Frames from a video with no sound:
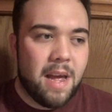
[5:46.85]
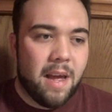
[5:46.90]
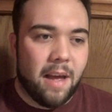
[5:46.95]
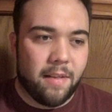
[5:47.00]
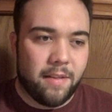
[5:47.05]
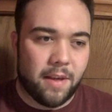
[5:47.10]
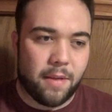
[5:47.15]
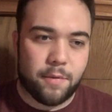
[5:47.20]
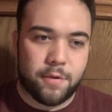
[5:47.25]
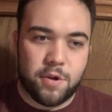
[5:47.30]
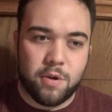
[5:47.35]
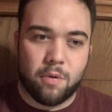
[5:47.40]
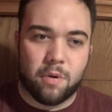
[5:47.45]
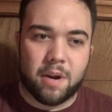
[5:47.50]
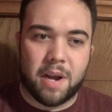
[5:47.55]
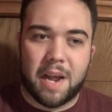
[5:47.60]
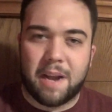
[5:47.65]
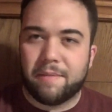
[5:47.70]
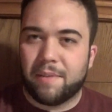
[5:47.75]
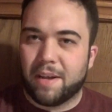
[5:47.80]
And the other 2 were
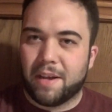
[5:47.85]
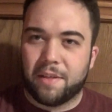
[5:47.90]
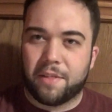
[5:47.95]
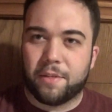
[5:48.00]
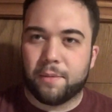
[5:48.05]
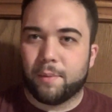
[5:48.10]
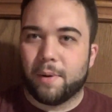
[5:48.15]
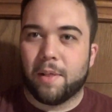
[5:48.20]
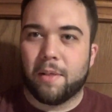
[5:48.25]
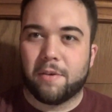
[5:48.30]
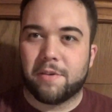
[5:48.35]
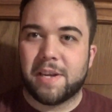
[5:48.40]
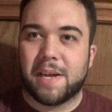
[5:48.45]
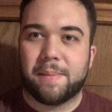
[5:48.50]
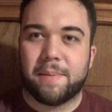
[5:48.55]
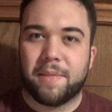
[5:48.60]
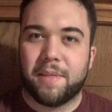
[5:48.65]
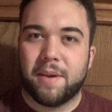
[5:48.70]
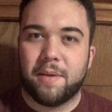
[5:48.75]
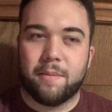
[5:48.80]
kind of like a thriller type
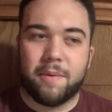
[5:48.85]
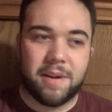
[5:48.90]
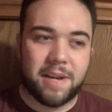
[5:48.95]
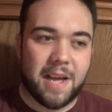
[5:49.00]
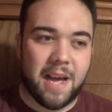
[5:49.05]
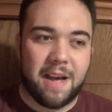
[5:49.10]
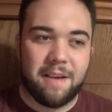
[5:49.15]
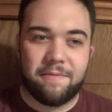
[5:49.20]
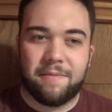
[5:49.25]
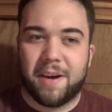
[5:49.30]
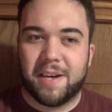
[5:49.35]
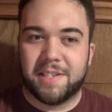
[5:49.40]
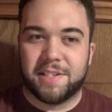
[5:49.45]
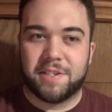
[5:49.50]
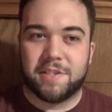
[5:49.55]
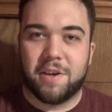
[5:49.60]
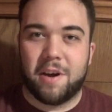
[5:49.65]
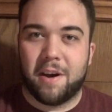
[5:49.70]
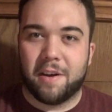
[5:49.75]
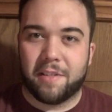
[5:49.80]
of thing. One guy finds a
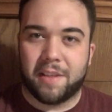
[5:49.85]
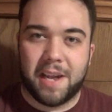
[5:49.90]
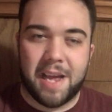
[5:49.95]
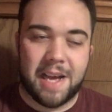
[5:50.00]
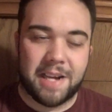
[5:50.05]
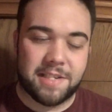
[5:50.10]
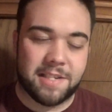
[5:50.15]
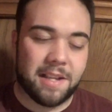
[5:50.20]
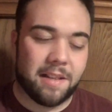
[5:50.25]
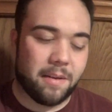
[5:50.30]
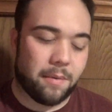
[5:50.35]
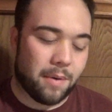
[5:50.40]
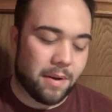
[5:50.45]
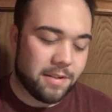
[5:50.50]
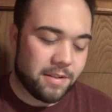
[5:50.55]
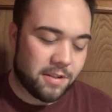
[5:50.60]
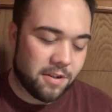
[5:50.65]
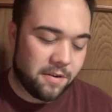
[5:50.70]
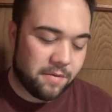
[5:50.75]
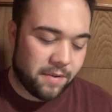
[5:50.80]
dog that he accidentally
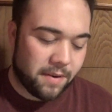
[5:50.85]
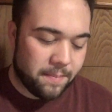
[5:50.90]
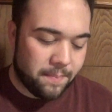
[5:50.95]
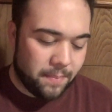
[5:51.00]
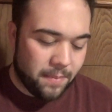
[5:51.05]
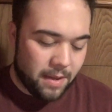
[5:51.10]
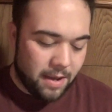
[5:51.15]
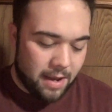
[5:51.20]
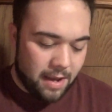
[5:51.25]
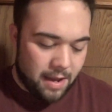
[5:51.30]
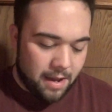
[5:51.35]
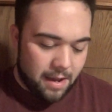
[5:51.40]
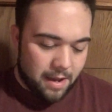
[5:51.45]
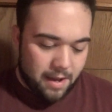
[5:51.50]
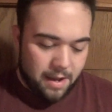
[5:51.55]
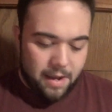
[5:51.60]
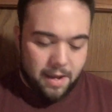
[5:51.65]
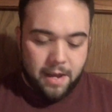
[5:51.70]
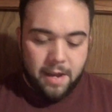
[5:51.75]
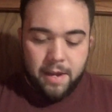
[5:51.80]
runs over.
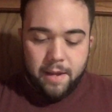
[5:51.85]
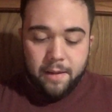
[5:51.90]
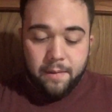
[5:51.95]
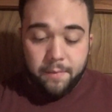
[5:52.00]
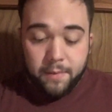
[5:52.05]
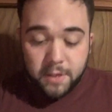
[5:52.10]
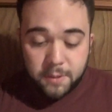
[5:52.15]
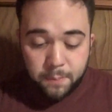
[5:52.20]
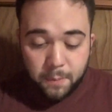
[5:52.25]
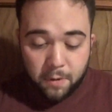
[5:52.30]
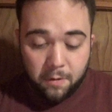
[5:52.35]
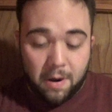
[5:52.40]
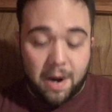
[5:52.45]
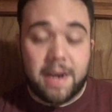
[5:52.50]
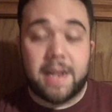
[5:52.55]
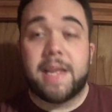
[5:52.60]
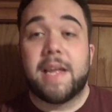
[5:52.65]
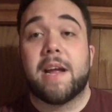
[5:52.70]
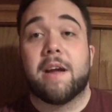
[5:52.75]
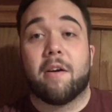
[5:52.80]
This book right
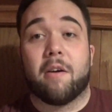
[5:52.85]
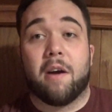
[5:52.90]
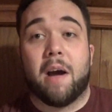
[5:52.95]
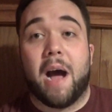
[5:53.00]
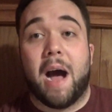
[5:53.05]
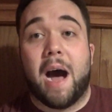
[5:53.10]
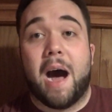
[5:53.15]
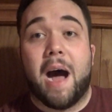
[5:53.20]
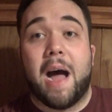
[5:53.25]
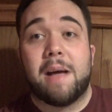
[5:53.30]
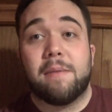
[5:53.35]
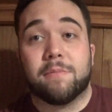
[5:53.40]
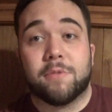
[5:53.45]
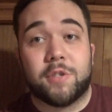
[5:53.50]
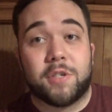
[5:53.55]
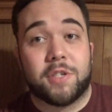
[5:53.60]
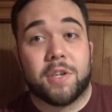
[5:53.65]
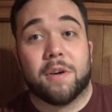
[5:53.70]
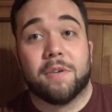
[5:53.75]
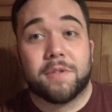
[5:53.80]
here, I'm
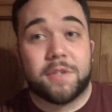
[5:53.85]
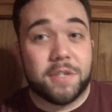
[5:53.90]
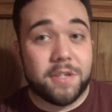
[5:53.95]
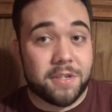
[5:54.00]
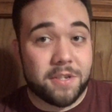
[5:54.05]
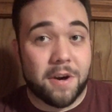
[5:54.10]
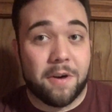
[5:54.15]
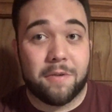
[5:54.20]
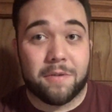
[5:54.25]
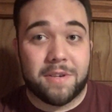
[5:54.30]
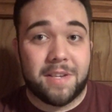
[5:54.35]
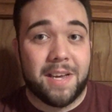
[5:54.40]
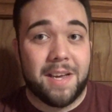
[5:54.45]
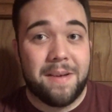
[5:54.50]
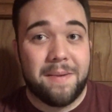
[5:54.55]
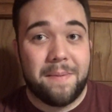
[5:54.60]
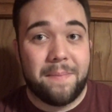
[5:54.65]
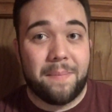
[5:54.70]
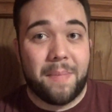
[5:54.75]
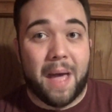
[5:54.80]
so stoked.
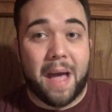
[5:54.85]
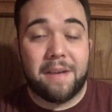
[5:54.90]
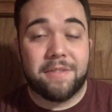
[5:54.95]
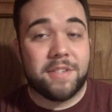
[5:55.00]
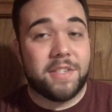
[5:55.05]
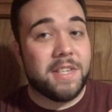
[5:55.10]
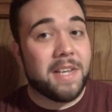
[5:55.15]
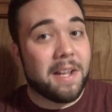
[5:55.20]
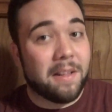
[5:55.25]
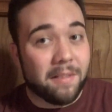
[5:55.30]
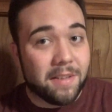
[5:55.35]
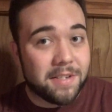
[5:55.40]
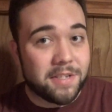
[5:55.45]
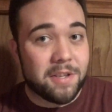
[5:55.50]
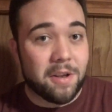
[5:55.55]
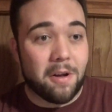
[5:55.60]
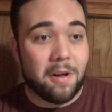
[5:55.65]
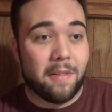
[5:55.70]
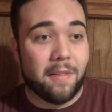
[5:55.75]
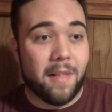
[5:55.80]
I've seen it
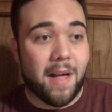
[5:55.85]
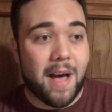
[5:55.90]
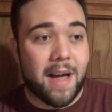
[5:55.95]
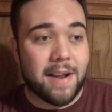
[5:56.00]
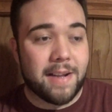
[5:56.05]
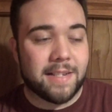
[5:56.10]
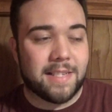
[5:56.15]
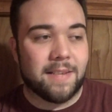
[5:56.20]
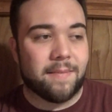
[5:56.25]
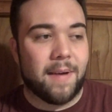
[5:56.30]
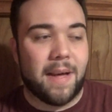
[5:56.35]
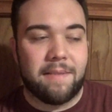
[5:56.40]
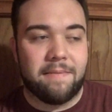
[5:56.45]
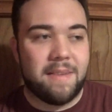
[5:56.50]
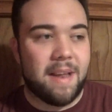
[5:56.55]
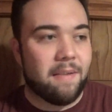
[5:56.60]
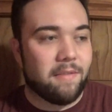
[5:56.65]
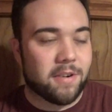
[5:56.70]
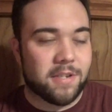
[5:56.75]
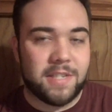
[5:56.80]
listed online and stuff. I've
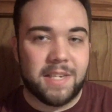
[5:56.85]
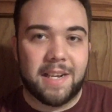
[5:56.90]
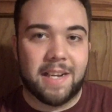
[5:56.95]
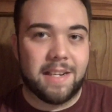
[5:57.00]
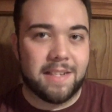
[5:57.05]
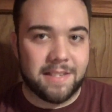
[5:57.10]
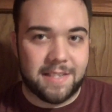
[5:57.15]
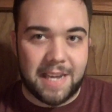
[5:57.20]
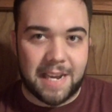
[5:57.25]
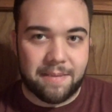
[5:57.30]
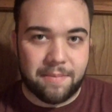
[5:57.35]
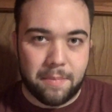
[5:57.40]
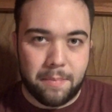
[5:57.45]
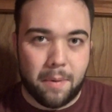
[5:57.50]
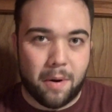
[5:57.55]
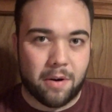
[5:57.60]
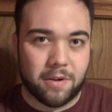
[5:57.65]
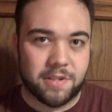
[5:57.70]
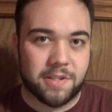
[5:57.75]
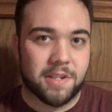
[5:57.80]
never seen it inside of a
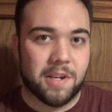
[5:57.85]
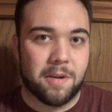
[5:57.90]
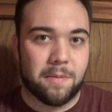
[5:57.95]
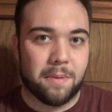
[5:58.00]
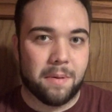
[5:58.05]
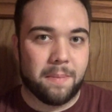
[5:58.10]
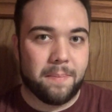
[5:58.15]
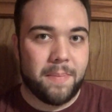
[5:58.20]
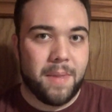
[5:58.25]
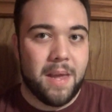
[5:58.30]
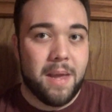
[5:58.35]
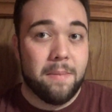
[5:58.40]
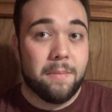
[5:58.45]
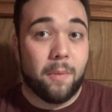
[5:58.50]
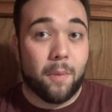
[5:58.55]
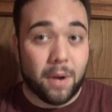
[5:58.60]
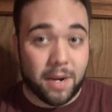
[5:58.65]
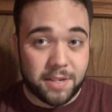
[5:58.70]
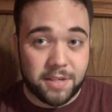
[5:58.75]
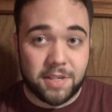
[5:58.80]
Barnes & Noble. But
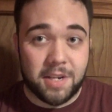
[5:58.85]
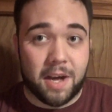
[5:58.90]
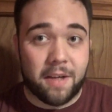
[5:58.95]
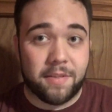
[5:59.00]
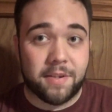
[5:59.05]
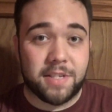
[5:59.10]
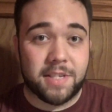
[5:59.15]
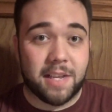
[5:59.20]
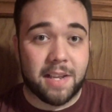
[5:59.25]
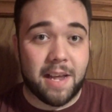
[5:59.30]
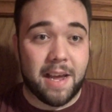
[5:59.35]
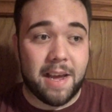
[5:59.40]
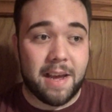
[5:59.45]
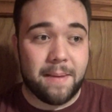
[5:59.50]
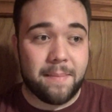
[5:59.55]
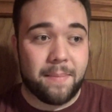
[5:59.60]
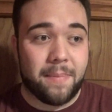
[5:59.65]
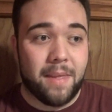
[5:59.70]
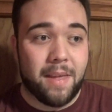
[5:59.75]
when I saw this today,